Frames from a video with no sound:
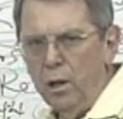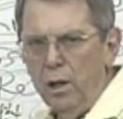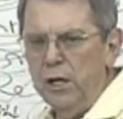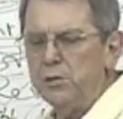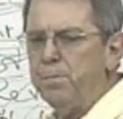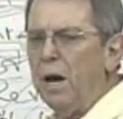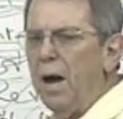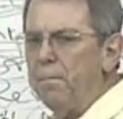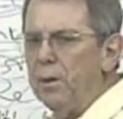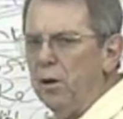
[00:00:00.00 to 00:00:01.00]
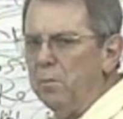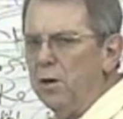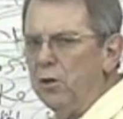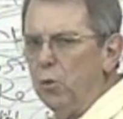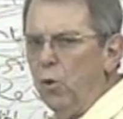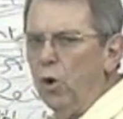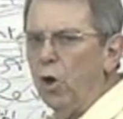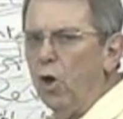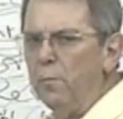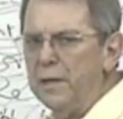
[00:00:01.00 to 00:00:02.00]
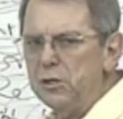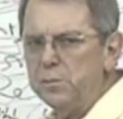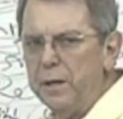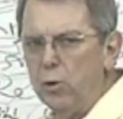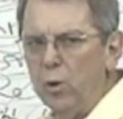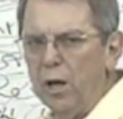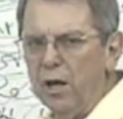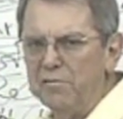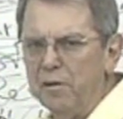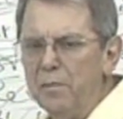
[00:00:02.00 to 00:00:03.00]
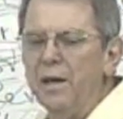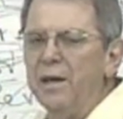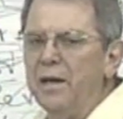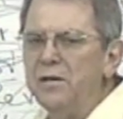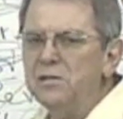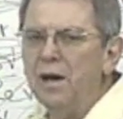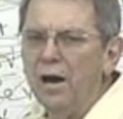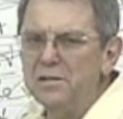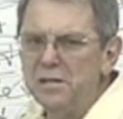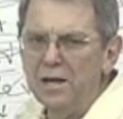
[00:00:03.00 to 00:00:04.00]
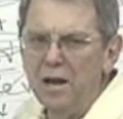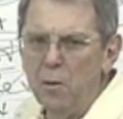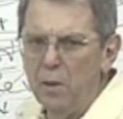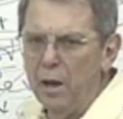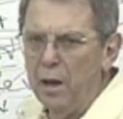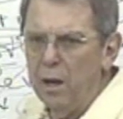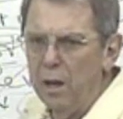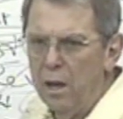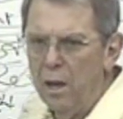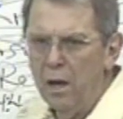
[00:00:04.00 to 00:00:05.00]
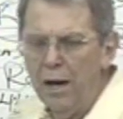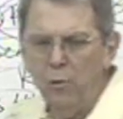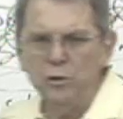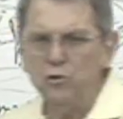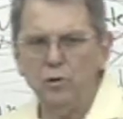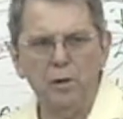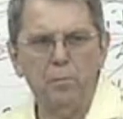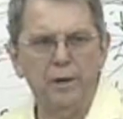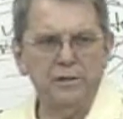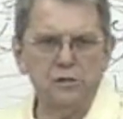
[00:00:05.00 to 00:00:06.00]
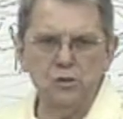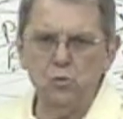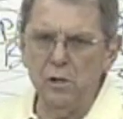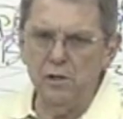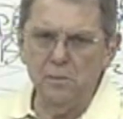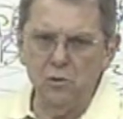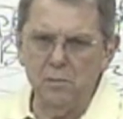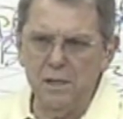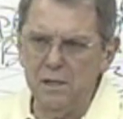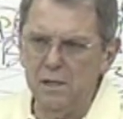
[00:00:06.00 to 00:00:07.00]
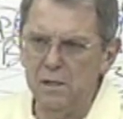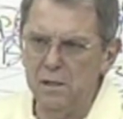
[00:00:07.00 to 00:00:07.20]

He's popular among the world. All men speak well of him. He's God's enemy. I wouldn't trade places with him on a bed.